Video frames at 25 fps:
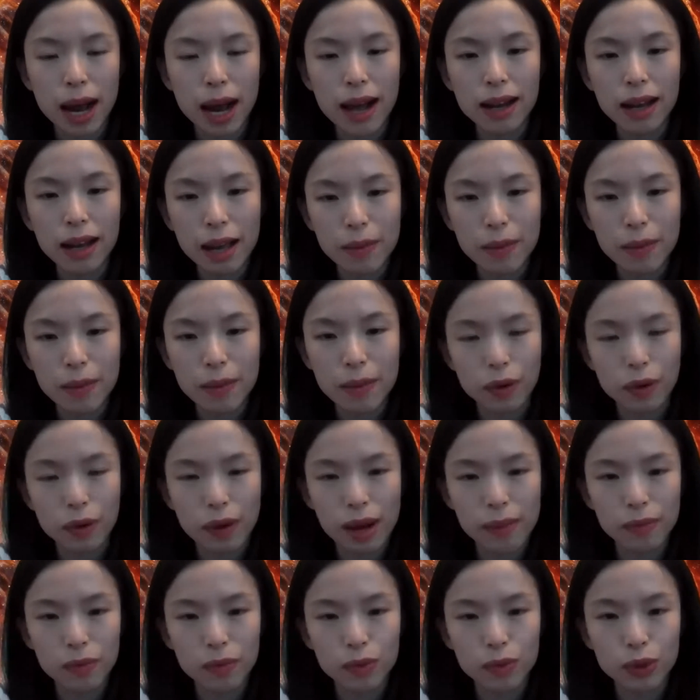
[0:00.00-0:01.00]
highlight
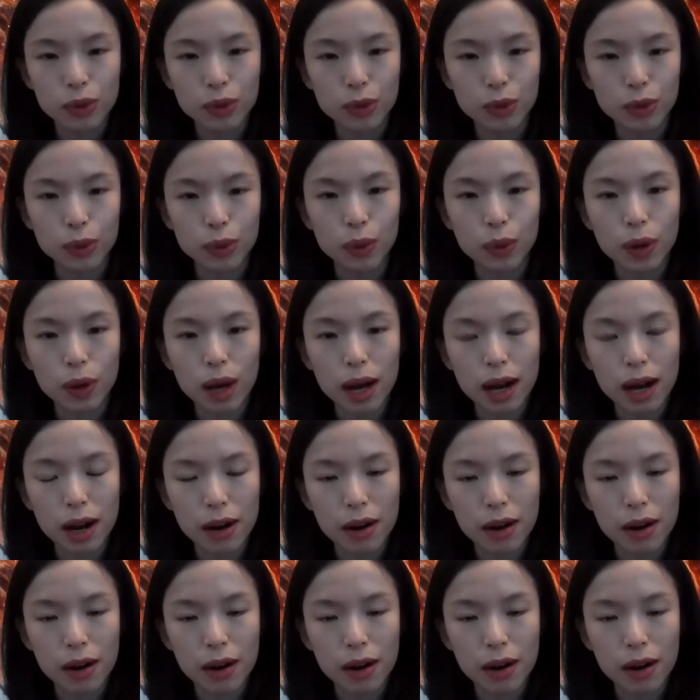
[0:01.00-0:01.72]
program to